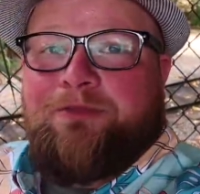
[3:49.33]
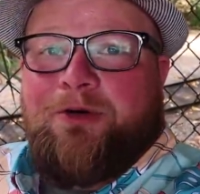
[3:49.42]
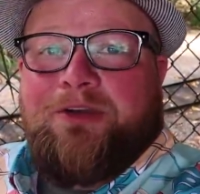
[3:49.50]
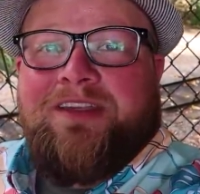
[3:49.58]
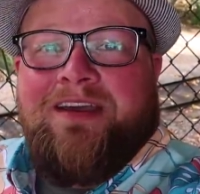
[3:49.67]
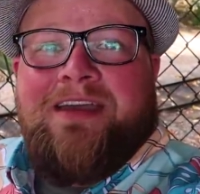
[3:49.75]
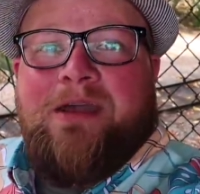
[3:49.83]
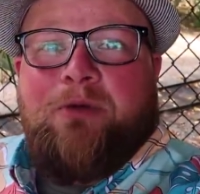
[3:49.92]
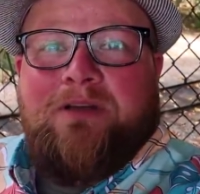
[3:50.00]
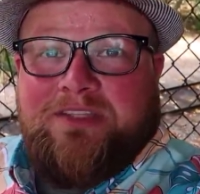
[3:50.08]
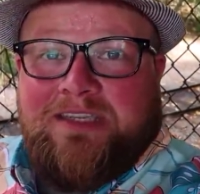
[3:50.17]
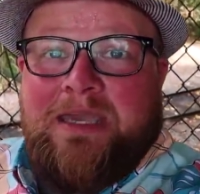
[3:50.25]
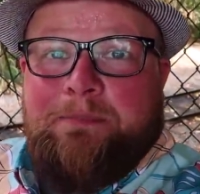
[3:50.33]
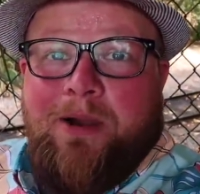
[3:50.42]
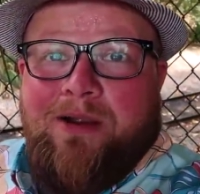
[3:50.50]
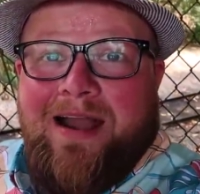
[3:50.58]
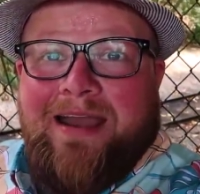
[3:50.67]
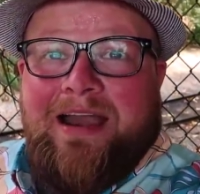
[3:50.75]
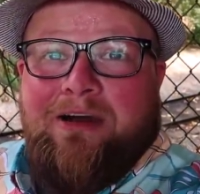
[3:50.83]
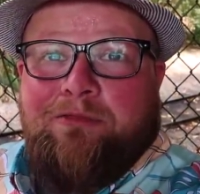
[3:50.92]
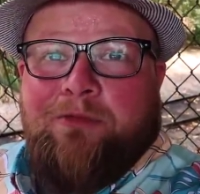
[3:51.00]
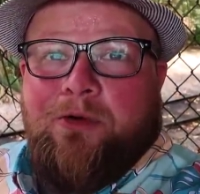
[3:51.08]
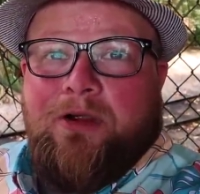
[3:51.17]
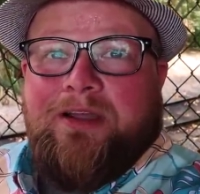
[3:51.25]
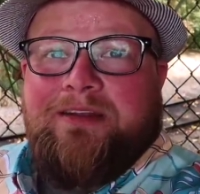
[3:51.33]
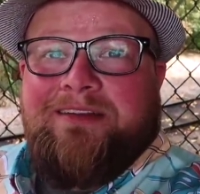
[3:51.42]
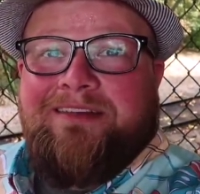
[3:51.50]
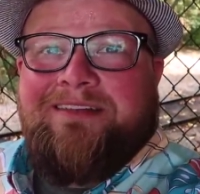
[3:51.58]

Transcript: forth, and we'll have to keep our eye out for it.